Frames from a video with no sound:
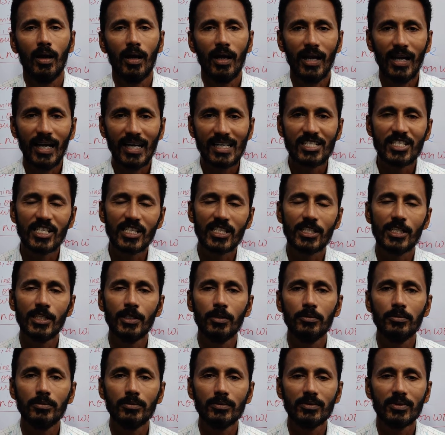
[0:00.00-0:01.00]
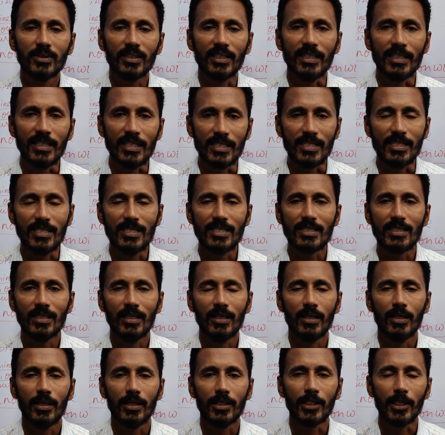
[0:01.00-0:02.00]
Adjective is
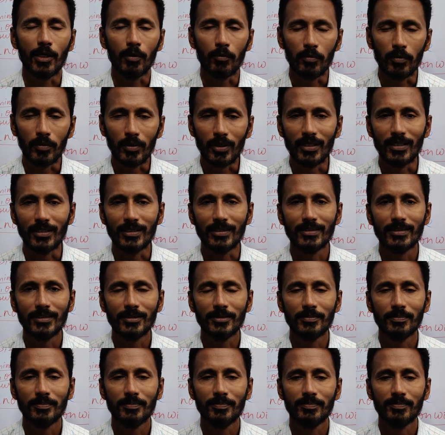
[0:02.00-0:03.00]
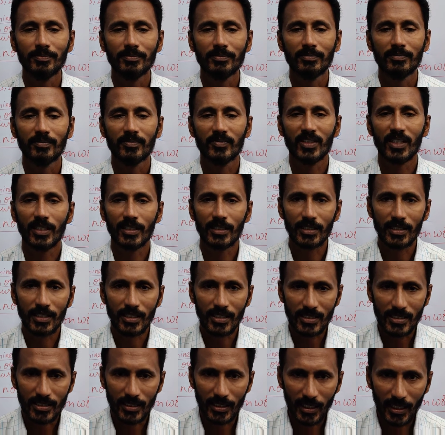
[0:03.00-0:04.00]
a word that
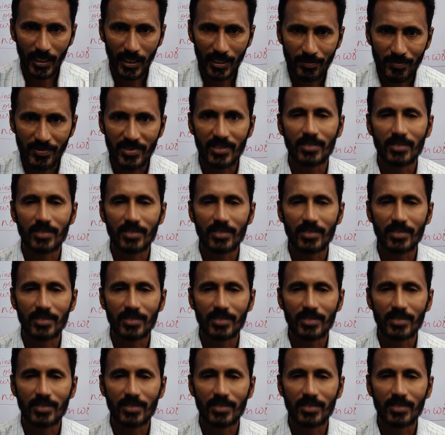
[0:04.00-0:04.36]
describes